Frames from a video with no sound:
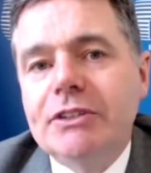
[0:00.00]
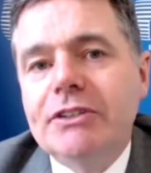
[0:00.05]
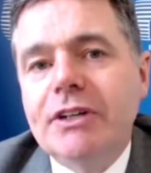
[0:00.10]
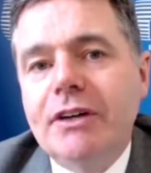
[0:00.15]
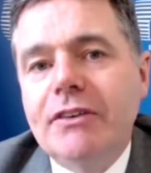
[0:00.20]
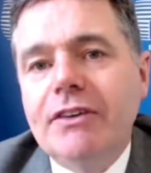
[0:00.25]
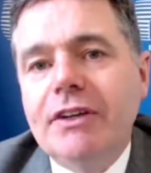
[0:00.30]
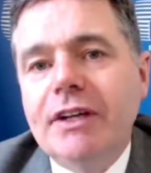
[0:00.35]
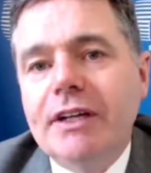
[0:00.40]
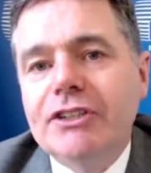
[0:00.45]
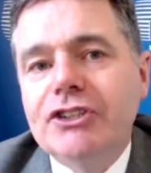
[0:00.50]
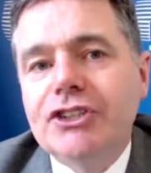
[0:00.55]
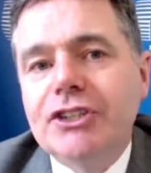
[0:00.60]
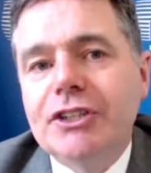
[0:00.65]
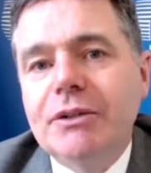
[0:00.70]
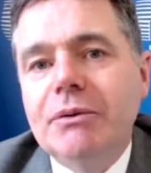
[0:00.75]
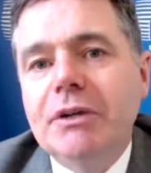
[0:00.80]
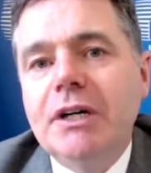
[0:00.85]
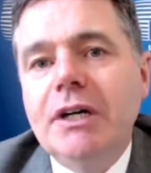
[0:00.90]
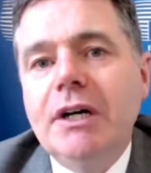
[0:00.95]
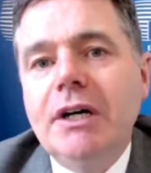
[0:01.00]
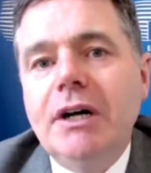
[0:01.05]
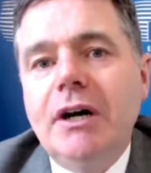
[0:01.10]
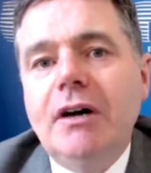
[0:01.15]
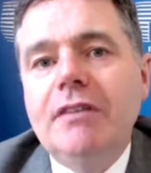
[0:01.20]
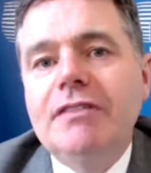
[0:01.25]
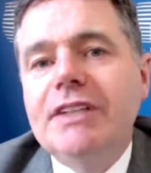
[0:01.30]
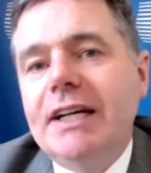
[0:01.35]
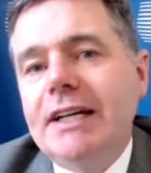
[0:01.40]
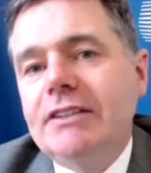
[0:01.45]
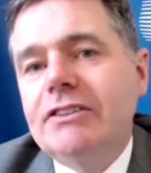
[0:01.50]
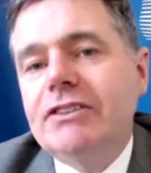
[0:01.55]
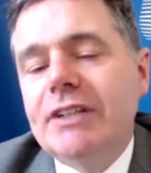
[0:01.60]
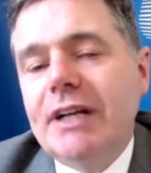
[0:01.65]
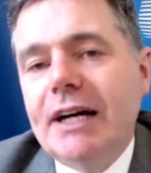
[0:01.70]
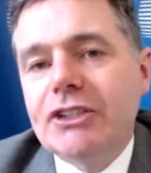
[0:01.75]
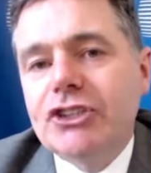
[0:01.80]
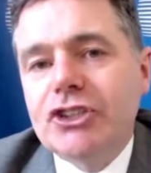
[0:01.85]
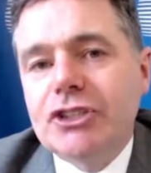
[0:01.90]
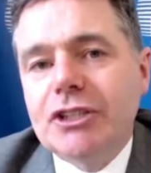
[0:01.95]
on the issue of the
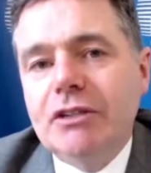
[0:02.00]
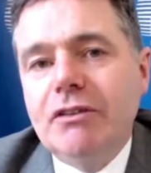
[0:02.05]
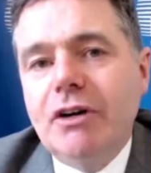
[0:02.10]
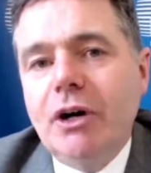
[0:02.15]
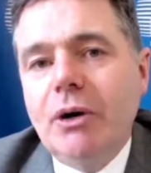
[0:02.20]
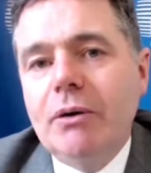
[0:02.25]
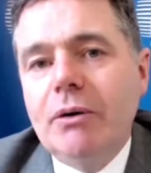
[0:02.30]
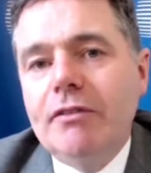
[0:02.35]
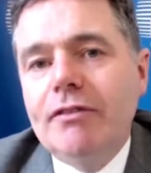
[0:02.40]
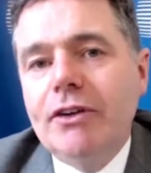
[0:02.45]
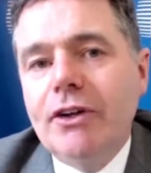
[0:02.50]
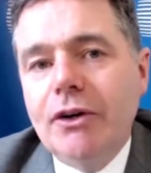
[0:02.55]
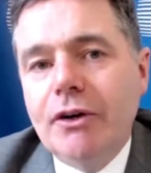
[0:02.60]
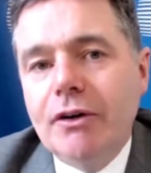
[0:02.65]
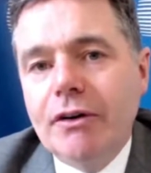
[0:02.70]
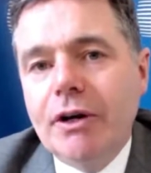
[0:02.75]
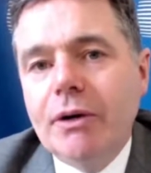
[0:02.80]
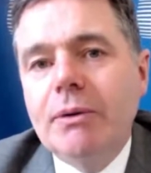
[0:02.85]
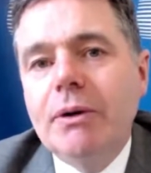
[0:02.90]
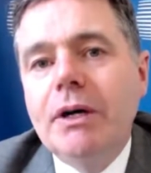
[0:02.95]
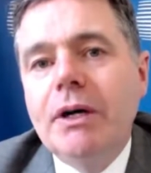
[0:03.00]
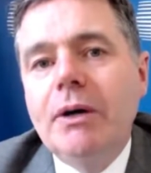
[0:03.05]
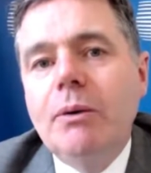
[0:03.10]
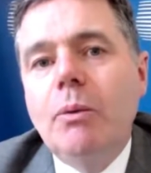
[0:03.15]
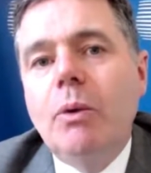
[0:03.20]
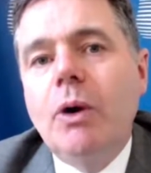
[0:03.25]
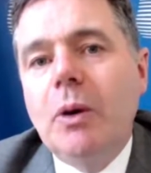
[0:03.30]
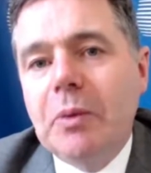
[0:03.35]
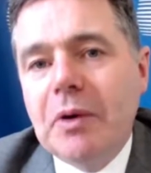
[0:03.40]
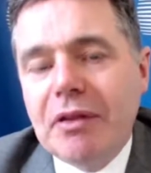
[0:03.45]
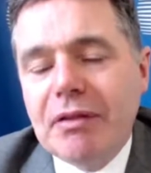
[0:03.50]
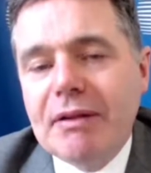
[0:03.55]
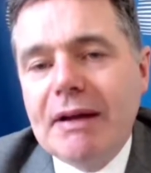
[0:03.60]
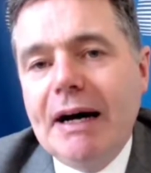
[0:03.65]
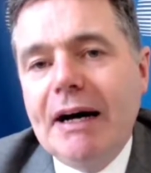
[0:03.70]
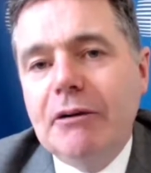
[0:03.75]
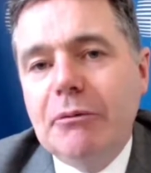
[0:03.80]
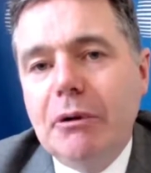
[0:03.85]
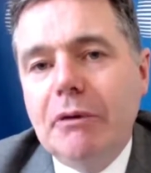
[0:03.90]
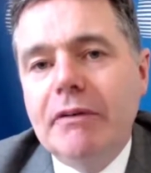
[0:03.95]
international role of the euro, where we
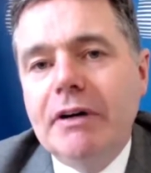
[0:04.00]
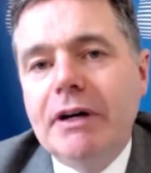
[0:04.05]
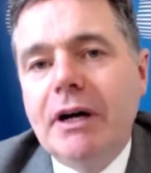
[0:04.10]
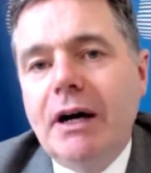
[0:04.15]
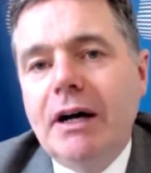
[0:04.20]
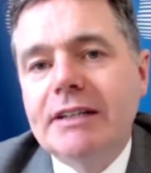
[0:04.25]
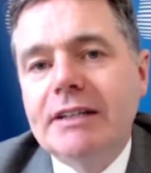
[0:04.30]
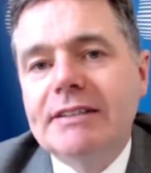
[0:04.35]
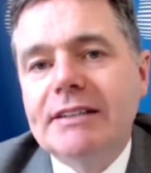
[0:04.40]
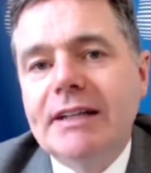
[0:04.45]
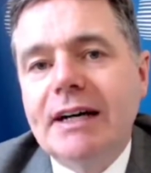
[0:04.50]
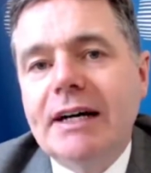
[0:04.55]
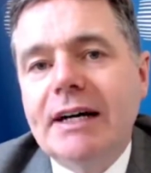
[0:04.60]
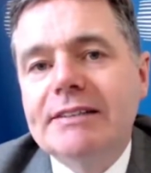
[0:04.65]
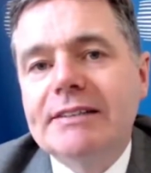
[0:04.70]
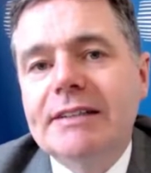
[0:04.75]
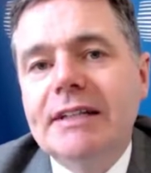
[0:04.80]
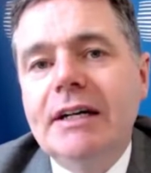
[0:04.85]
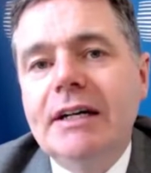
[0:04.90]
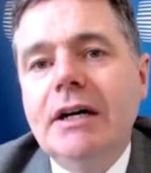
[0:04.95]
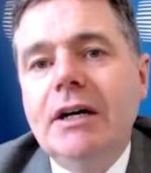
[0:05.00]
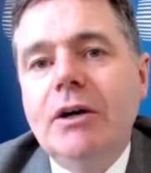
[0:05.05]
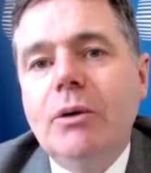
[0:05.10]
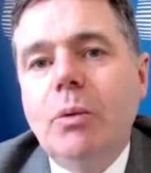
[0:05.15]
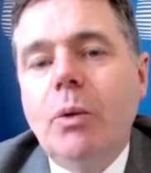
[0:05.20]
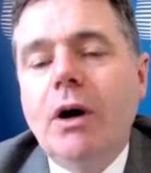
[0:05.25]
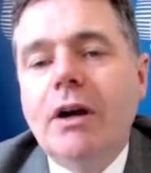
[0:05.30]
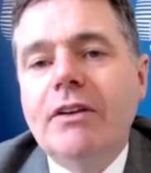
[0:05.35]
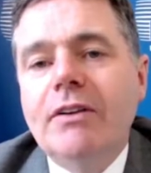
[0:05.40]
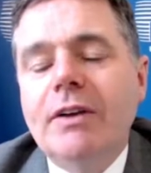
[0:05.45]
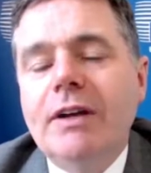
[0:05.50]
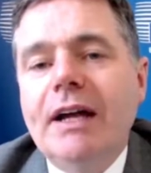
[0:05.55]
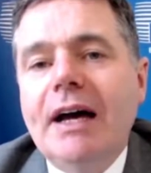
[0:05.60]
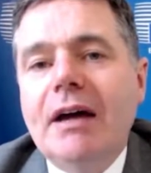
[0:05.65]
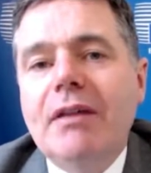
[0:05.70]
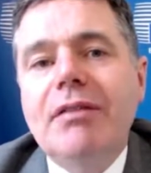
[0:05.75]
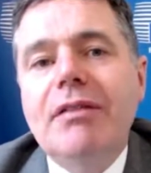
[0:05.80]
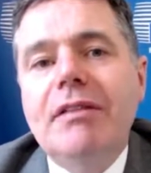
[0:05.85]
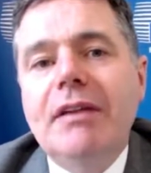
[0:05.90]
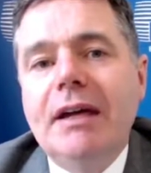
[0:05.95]
stand with regard to that. What are the
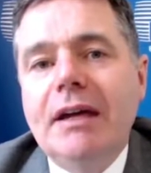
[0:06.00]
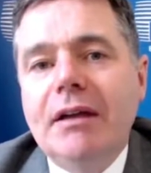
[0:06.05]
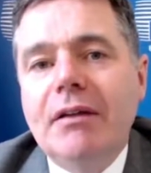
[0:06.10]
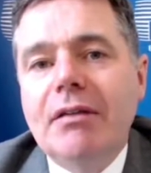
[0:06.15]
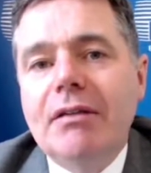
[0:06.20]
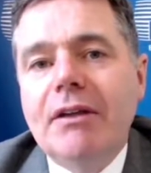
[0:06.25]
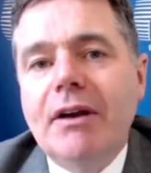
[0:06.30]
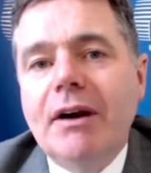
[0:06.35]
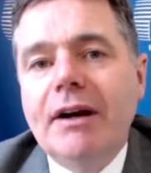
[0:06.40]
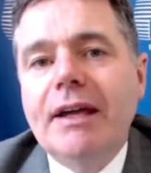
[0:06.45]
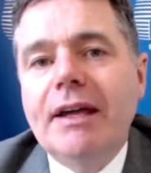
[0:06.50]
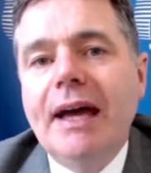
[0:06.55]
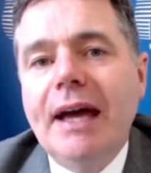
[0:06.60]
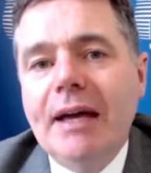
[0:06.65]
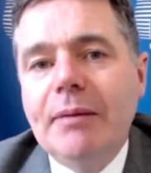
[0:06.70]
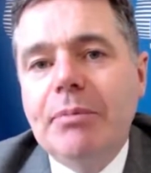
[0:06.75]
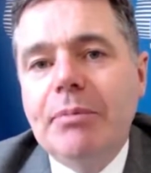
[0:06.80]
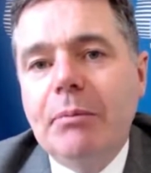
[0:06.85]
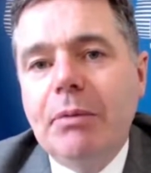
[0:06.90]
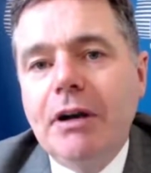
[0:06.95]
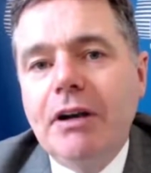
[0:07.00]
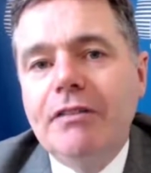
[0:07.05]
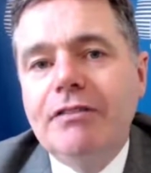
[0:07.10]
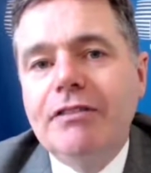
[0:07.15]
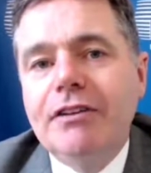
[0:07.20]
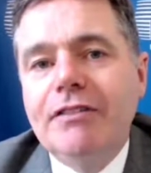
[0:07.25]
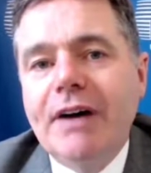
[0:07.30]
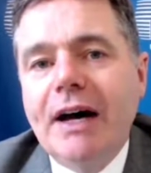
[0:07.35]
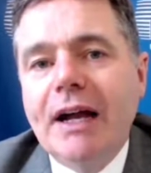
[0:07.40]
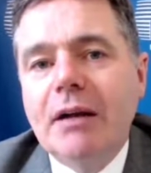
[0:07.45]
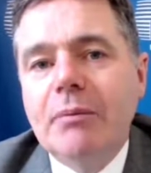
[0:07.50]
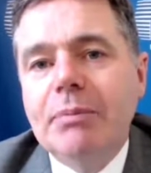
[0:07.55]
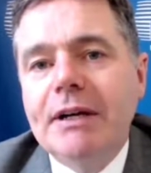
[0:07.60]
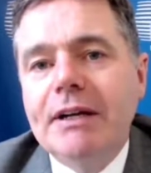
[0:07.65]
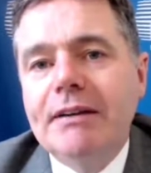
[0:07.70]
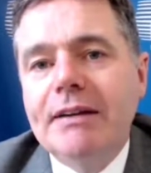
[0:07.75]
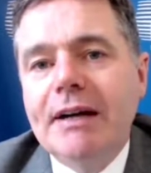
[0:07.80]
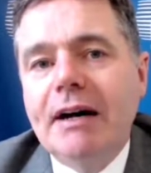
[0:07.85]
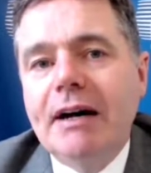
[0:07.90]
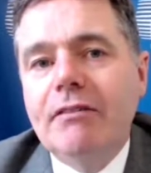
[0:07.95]
next things that are capable of
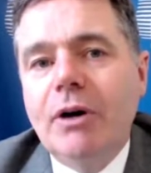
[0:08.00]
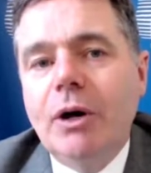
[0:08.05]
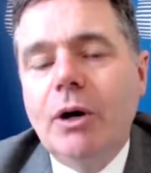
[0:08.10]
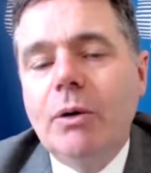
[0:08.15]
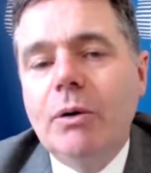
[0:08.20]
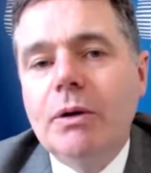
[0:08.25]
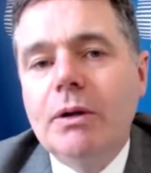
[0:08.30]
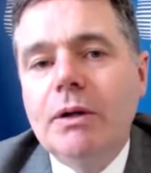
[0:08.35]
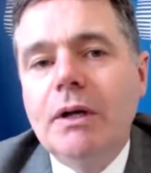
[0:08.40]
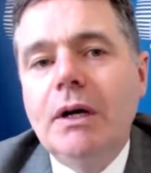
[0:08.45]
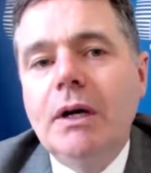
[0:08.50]
developing that role?